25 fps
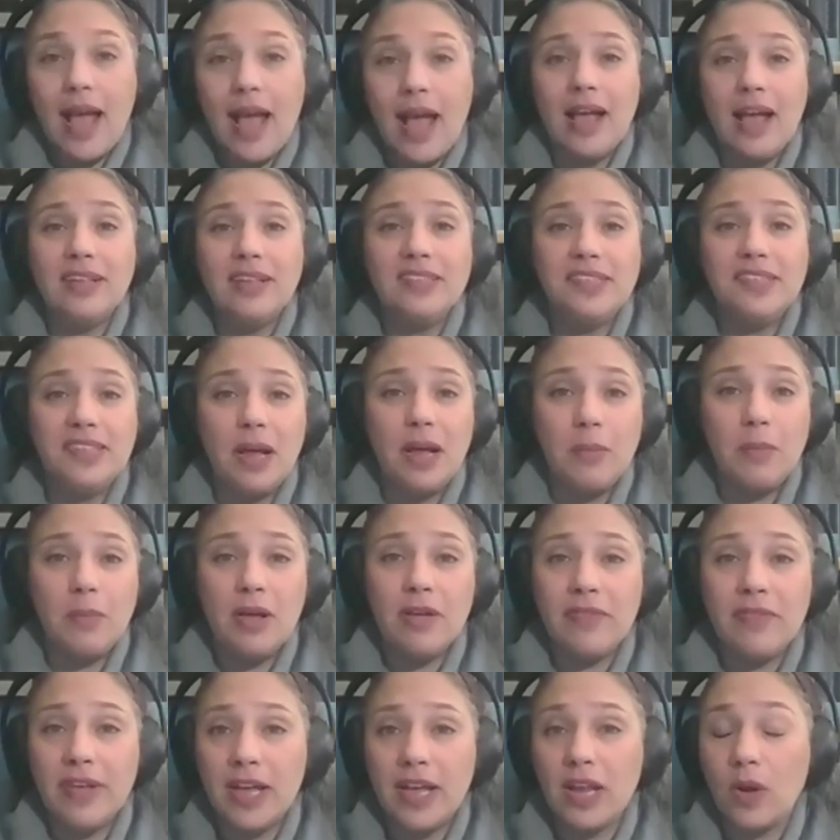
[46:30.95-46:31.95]
And some
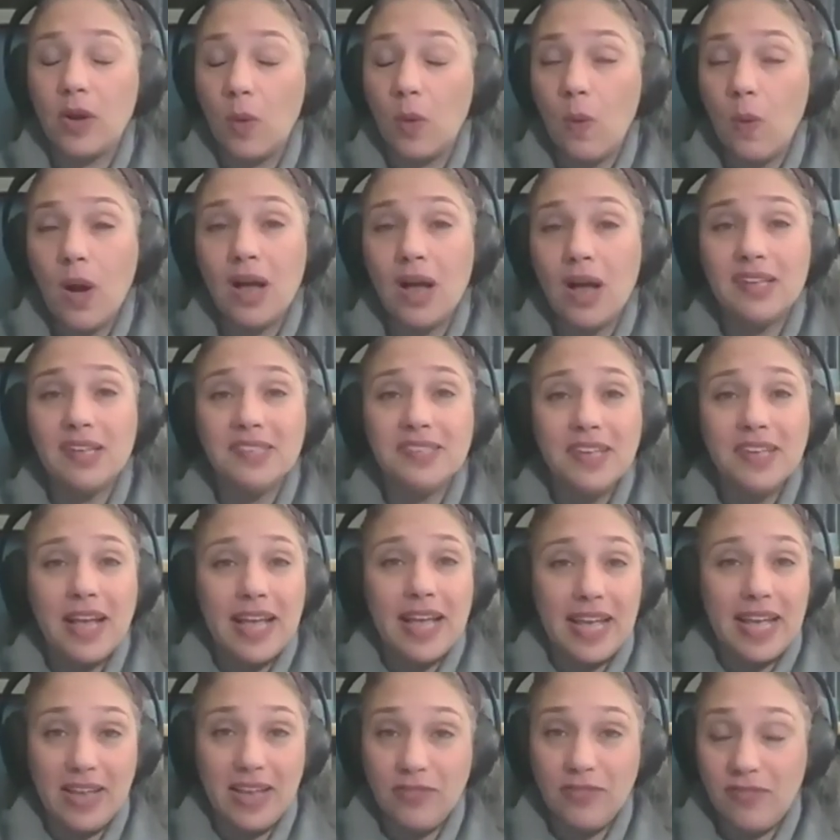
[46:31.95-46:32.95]
of it was
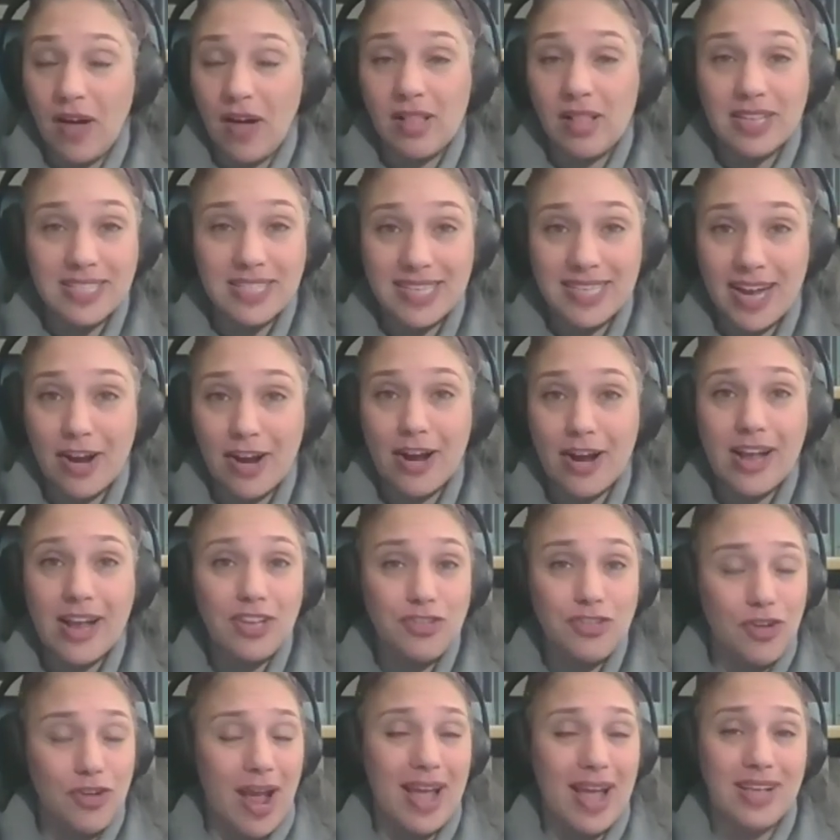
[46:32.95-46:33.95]
involuntary,
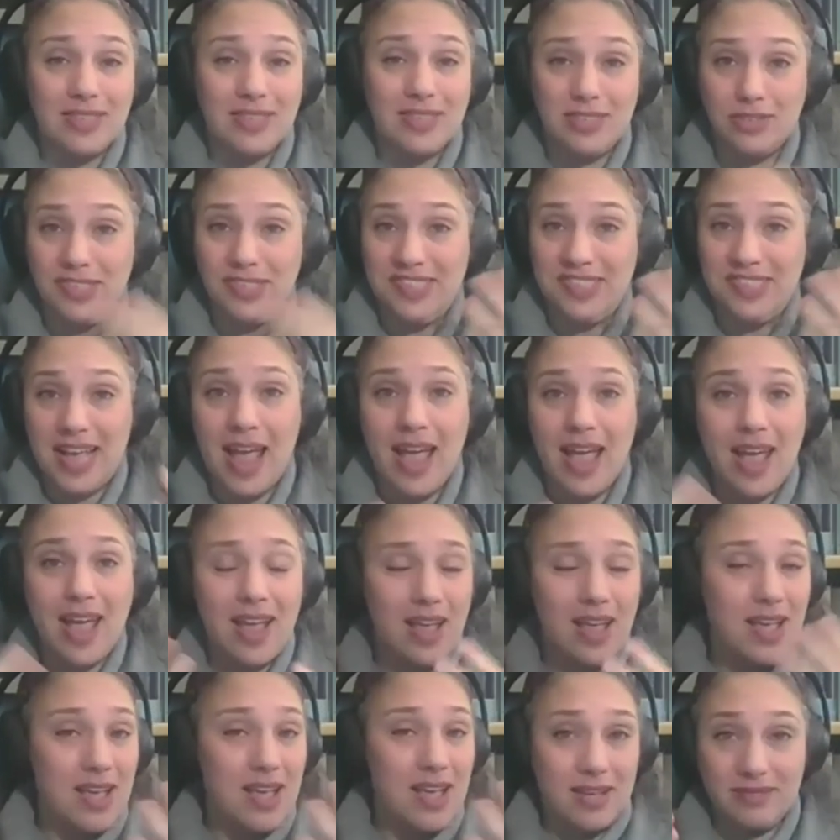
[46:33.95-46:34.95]
trying to
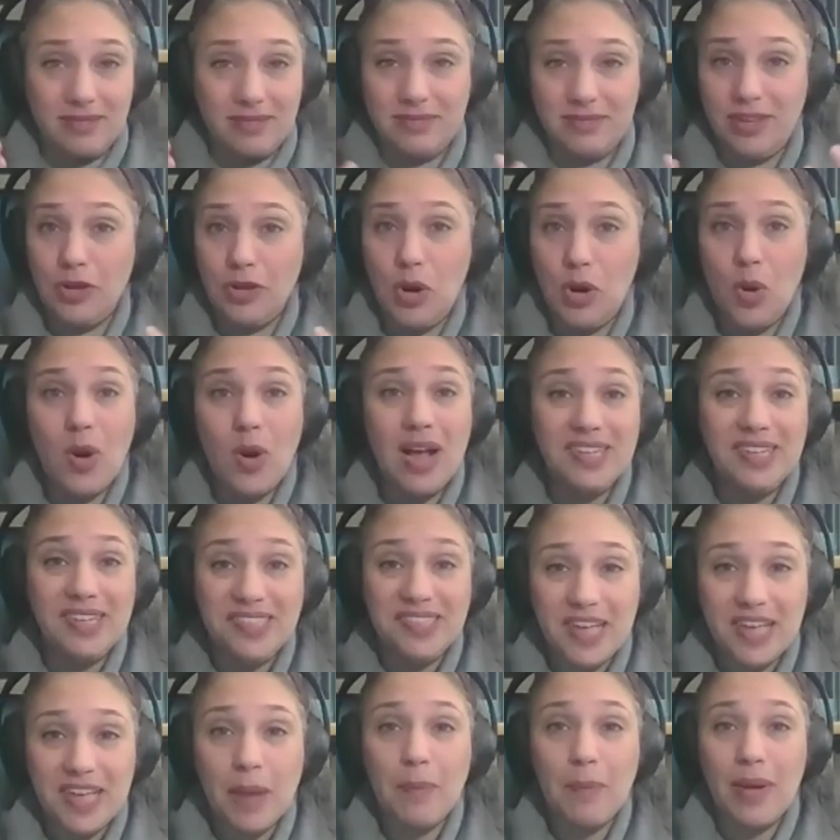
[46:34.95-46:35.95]
stay, a
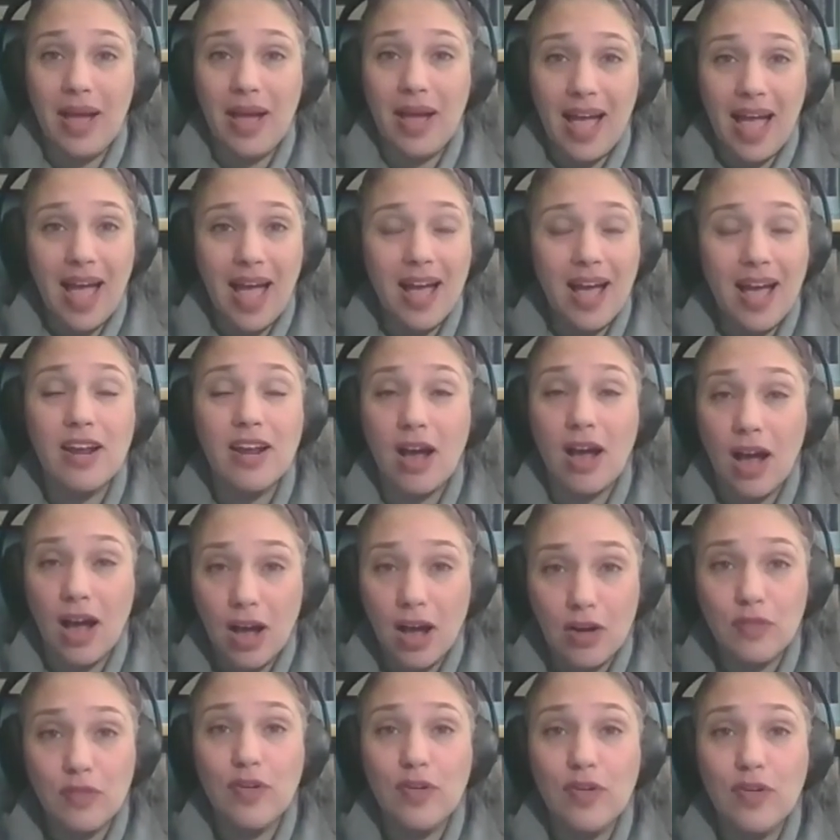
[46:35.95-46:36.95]
step ahead
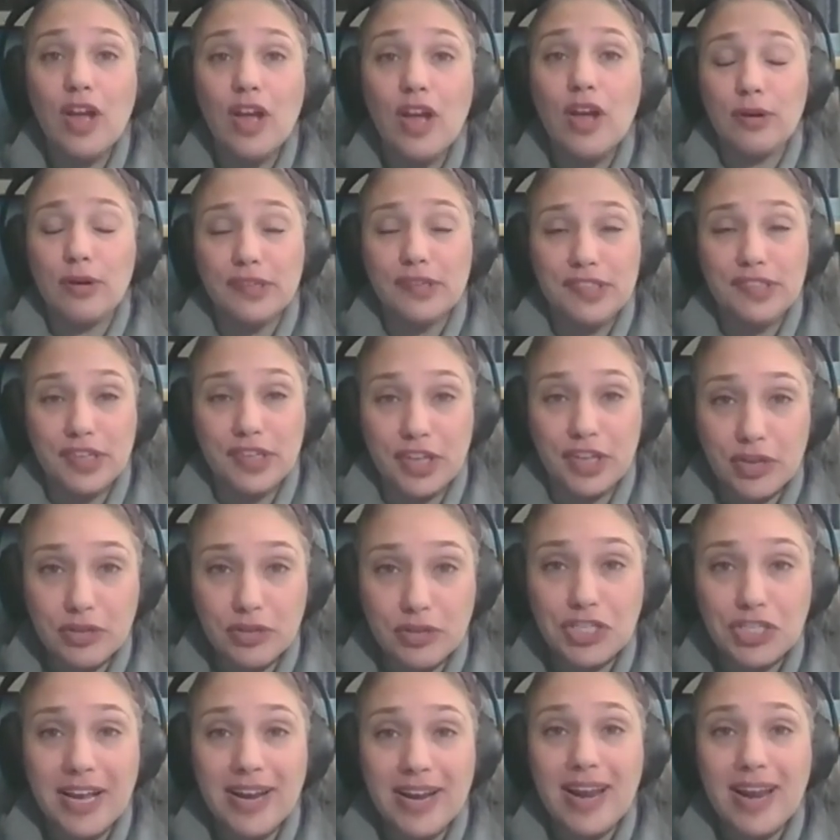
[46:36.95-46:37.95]
of
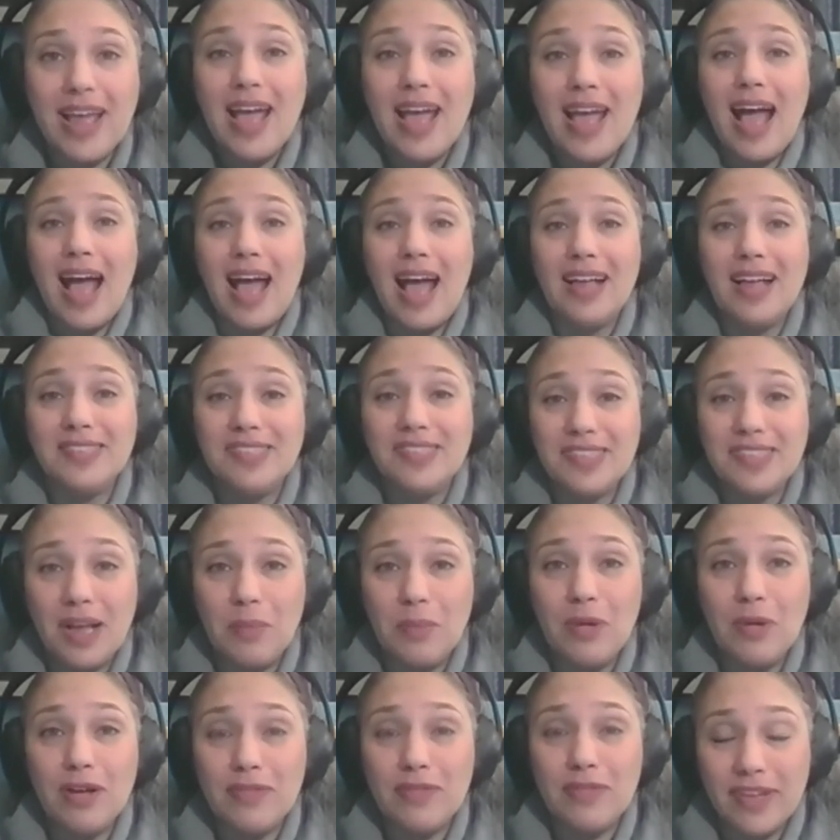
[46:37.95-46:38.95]
persecution. And
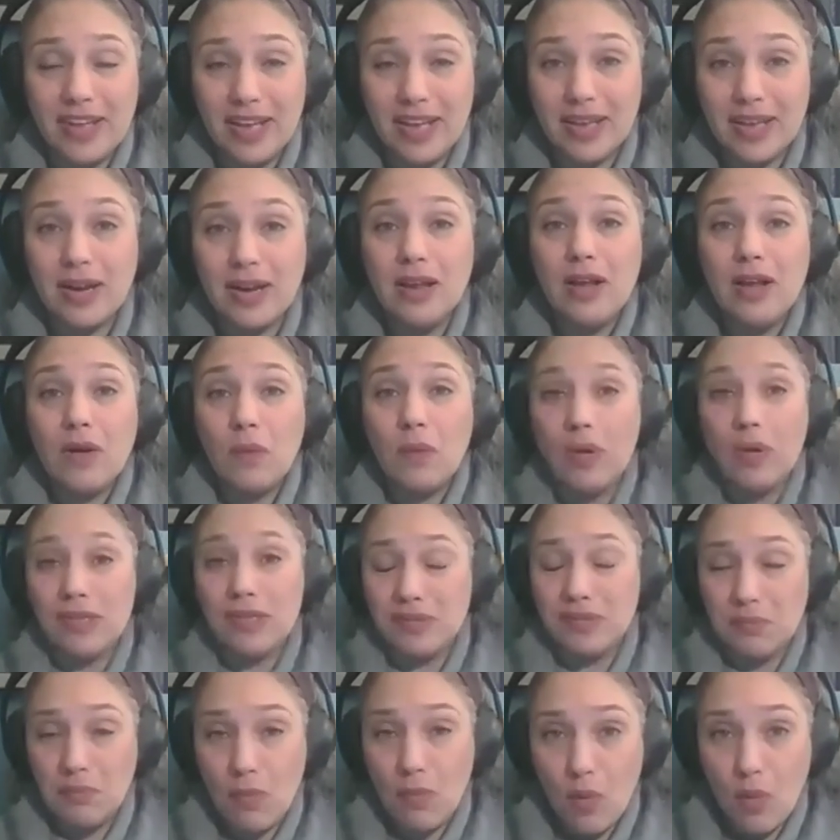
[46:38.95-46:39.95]
some of it
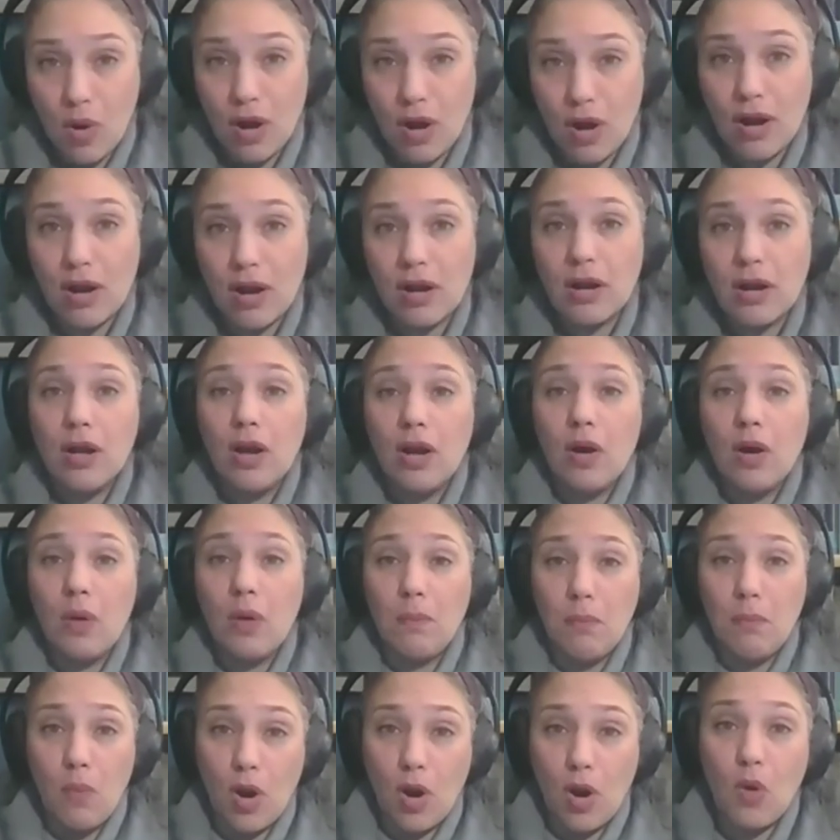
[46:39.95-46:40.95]
was more
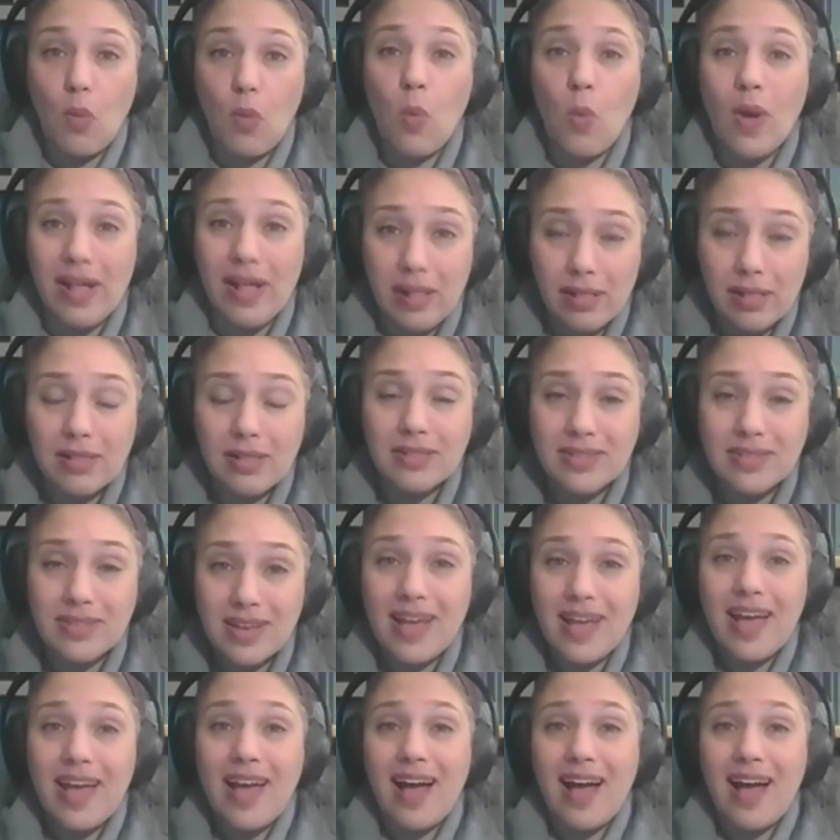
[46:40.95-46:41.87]
willed.